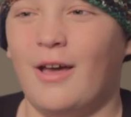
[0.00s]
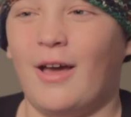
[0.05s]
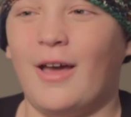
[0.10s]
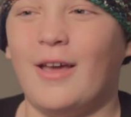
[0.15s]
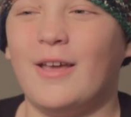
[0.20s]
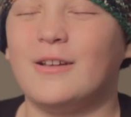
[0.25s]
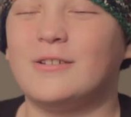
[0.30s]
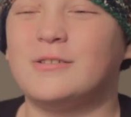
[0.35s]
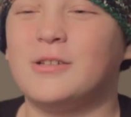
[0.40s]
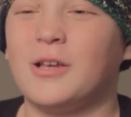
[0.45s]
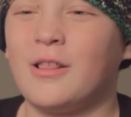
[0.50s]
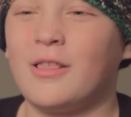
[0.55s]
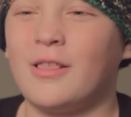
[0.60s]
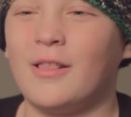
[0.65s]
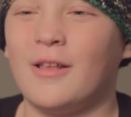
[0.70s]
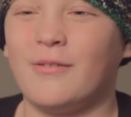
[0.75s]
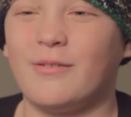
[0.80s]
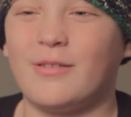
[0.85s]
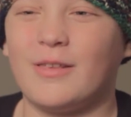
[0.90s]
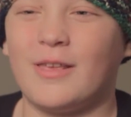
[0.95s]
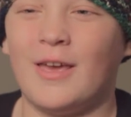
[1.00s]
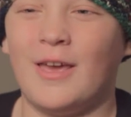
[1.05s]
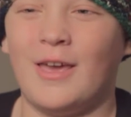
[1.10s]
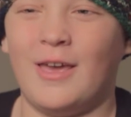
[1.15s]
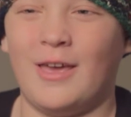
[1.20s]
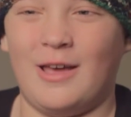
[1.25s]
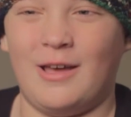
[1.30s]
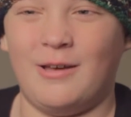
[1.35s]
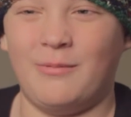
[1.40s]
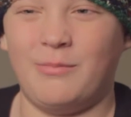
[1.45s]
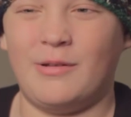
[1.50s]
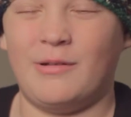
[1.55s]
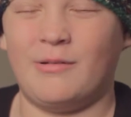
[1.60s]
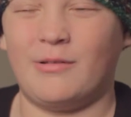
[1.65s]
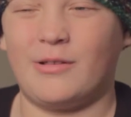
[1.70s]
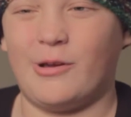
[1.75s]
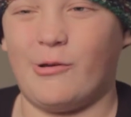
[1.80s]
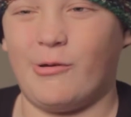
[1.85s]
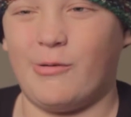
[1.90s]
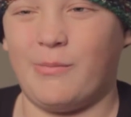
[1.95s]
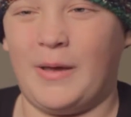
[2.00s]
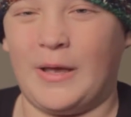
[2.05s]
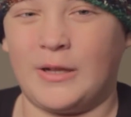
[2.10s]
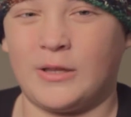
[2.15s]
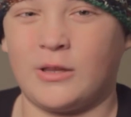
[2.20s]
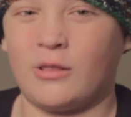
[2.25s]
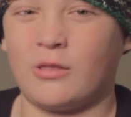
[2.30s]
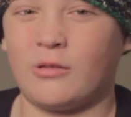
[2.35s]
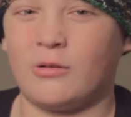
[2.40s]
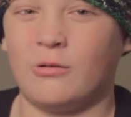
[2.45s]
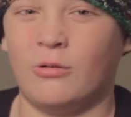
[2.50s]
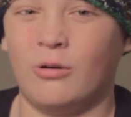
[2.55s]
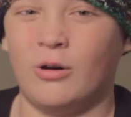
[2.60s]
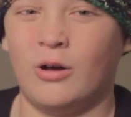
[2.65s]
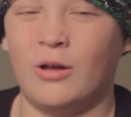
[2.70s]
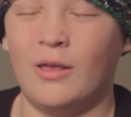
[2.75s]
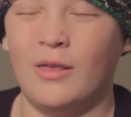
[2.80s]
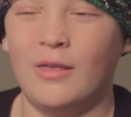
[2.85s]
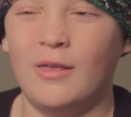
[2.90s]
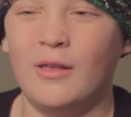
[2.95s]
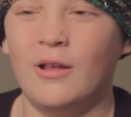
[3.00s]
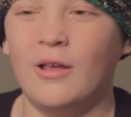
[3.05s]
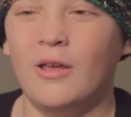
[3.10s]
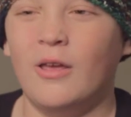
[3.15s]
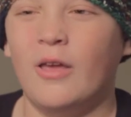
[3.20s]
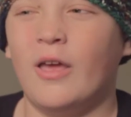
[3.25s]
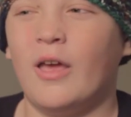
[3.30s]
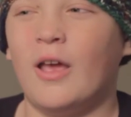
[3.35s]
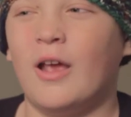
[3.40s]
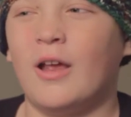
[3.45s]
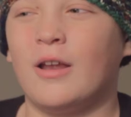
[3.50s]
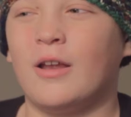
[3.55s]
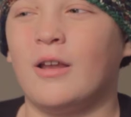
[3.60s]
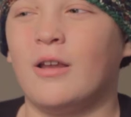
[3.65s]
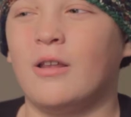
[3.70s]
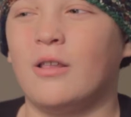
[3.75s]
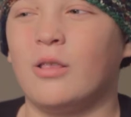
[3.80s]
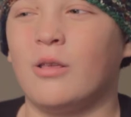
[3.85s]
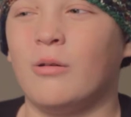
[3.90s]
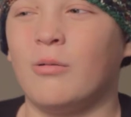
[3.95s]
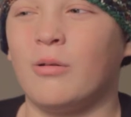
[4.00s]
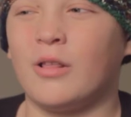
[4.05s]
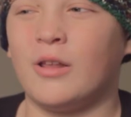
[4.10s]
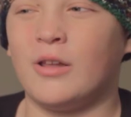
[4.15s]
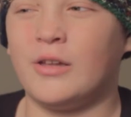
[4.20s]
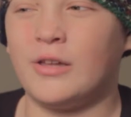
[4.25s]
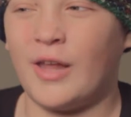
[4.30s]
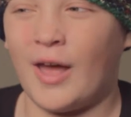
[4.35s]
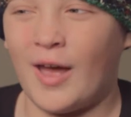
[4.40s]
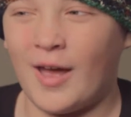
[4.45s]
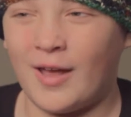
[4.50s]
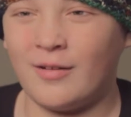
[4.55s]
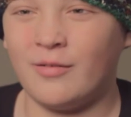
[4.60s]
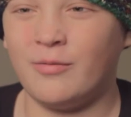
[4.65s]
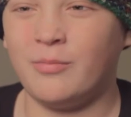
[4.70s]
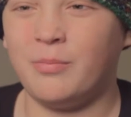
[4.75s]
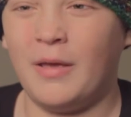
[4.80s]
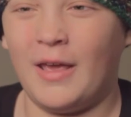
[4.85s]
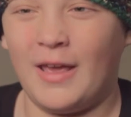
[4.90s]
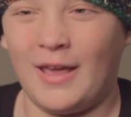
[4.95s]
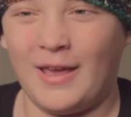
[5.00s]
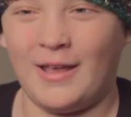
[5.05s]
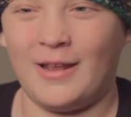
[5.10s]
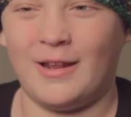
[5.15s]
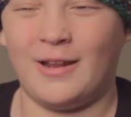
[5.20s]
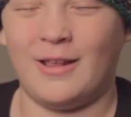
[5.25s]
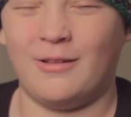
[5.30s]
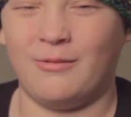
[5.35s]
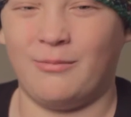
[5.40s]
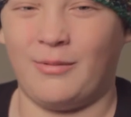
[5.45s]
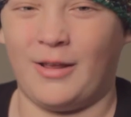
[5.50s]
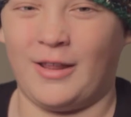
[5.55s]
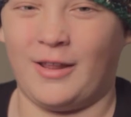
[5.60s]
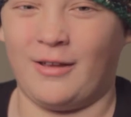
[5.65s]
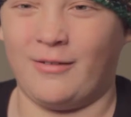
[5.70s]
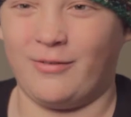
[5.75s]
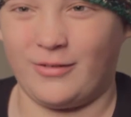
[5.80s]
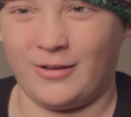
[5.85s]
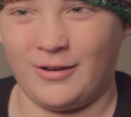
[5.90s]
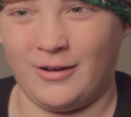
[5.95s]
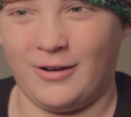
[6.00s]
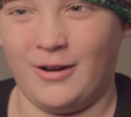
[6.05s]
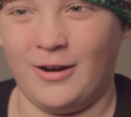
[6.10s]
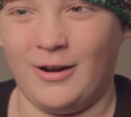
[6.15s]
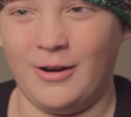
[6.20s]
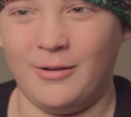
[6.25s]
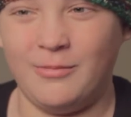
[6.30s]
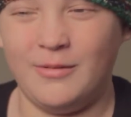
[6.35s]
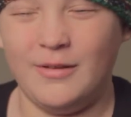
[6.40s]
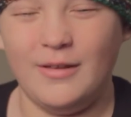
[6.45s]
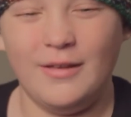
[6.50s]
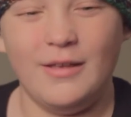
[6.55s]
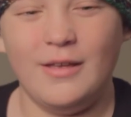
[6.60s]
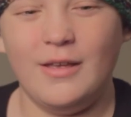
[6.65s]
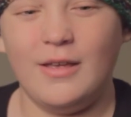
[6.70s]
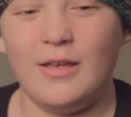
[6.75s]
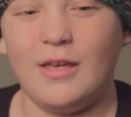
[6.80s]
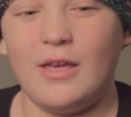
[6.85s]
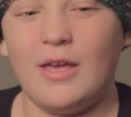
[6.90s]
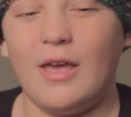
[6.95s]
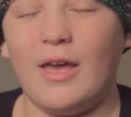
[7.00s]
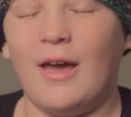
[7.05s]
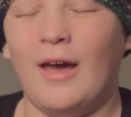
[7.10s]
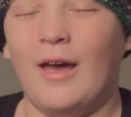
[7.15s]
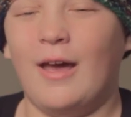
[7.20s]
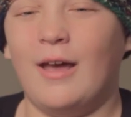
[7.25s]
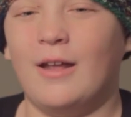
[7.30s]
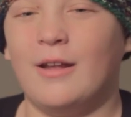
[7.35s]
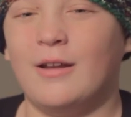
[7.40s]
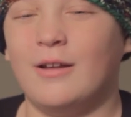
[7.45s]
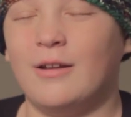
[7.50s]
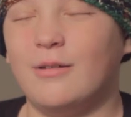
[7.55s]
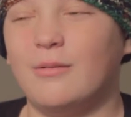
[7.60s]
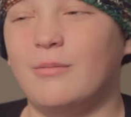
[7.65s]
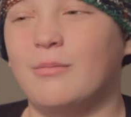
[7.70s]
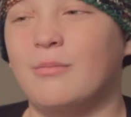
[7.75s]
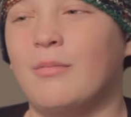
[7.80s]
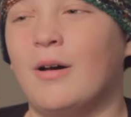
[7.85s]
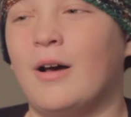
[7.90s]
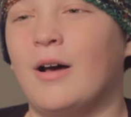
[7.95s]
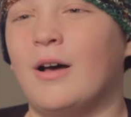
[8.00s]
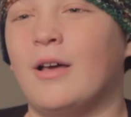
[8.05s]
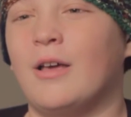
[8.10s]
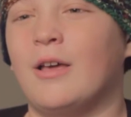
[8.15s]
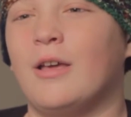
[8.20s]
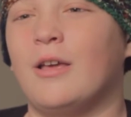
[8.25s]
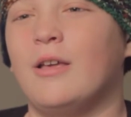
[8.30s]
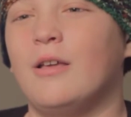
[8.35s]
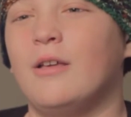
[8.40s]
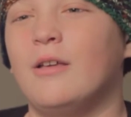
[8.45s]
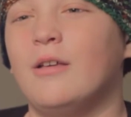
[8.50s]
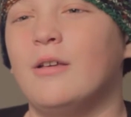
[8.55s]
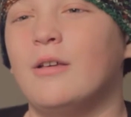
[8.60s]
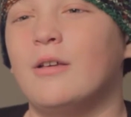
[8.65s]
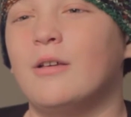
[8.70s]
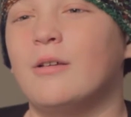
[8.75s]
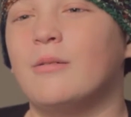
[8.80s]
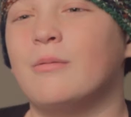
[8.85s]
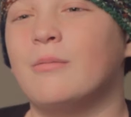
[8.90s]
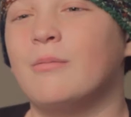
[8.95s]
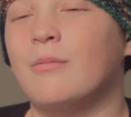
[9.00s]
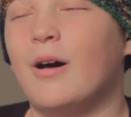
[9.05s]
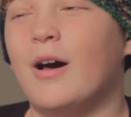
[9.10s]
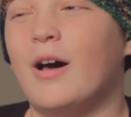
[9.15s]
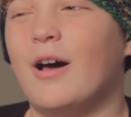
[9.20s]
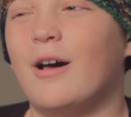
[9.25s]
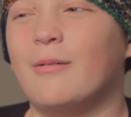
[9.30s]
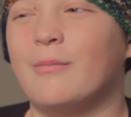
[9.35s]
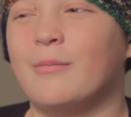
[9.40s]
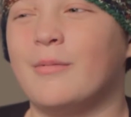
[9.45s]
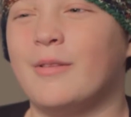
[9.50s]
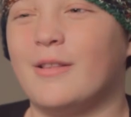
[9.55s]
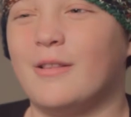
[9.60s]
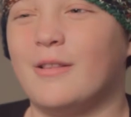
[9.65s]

I had just left camp and I was going back to school, and there was a lot of pain in my left arm. And my mom